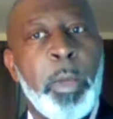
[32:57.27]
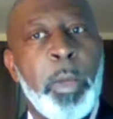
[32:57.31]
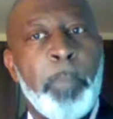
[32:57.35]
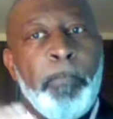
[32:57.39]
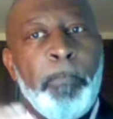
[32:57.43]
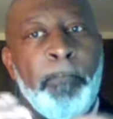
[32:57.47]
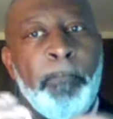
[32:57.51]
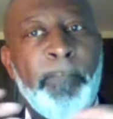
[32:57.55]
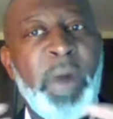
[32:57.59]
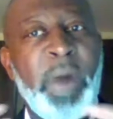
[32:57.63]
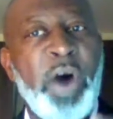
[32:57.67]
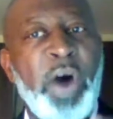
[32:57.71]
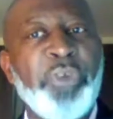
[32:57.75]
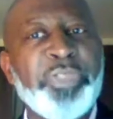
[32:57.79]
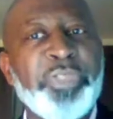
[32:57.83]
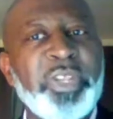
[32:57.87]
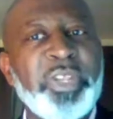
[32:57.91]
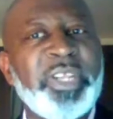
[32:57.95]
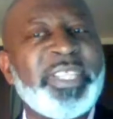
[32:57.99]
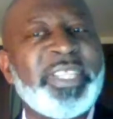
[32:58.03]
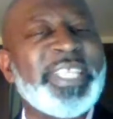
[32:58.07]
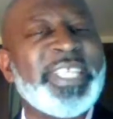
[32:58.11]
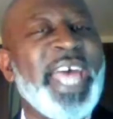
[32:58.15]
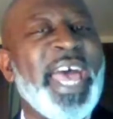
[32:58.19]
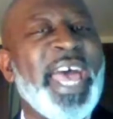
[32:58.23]
Most of
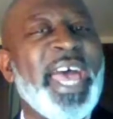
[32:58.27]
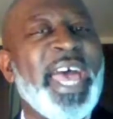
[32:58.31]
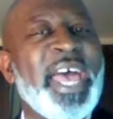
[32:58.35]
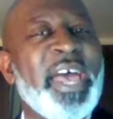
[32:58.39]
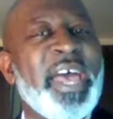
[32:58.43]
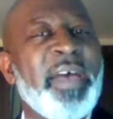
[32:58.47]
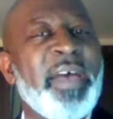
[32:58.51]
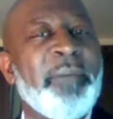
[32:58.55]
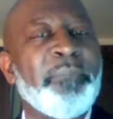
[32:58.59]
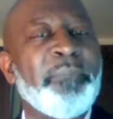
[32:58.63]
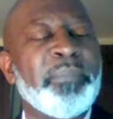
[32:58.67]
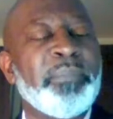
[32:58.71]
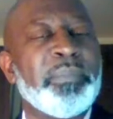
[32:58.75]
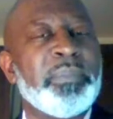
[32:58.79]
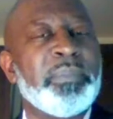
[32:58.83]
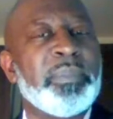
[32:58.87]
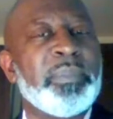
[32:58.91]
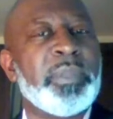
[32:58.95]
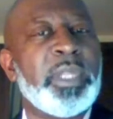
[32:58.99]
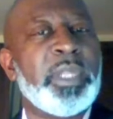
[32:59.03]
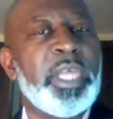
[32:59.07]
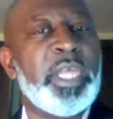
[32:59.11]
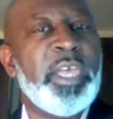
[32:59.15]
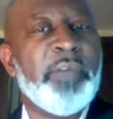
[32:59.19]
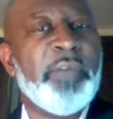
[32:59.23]
the time,
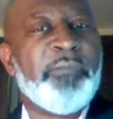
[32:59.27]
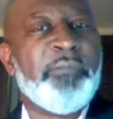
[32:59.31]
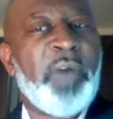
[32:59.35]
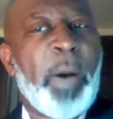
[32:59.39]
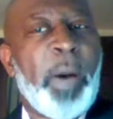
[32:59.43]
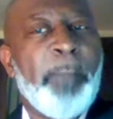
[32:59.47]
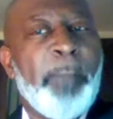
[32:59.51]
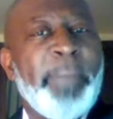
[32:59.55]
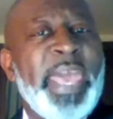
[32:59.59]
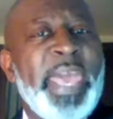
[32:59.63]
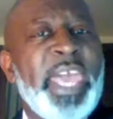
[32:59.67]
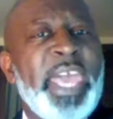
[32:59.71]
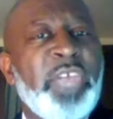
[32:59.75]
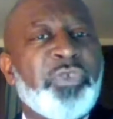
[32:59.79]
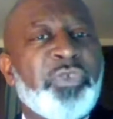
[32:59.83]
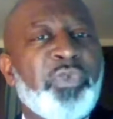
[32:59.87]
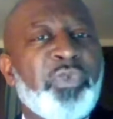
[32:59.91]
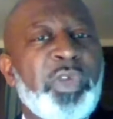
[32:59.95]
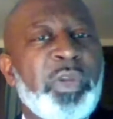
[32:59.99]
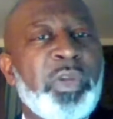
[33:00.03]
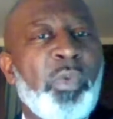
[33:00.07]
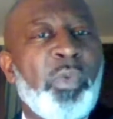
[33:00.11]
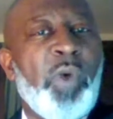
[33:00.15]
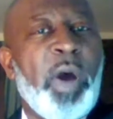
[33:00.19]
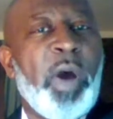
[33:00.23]
if a man
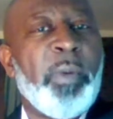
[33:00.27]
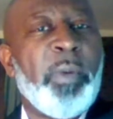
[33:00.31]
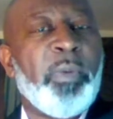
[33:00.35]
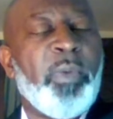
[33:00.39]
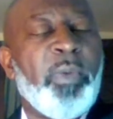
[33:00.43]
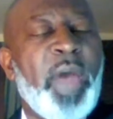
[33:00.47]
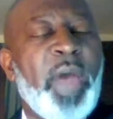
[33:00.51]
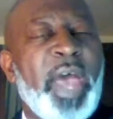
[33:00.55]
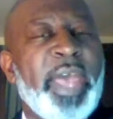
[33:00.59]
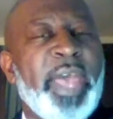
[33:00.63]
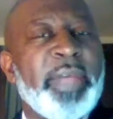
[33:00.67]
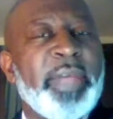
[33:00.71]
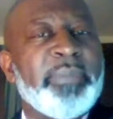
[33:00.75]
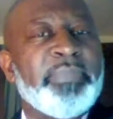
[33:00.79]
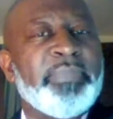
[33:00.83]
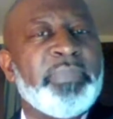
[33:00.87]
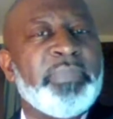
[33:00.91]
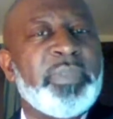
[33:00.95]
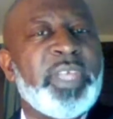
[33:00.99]
treat a woman right,